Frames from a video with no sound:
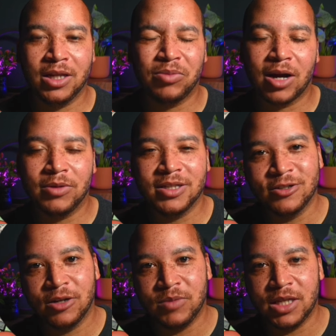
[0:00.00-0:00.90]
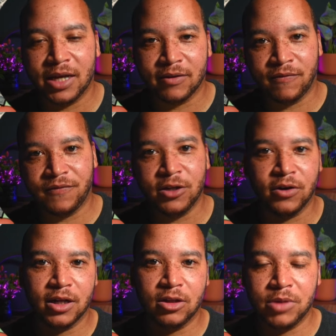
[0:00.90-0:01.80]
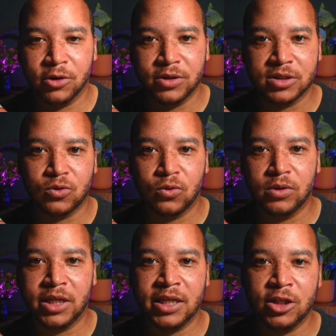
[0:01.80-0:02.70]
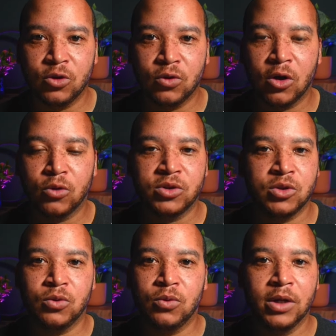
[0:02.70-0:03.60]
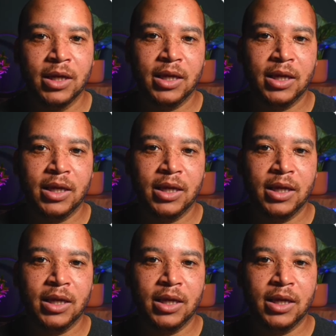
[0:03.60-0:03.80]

it probably is going to be like a feeder elementary school, and then you'll go to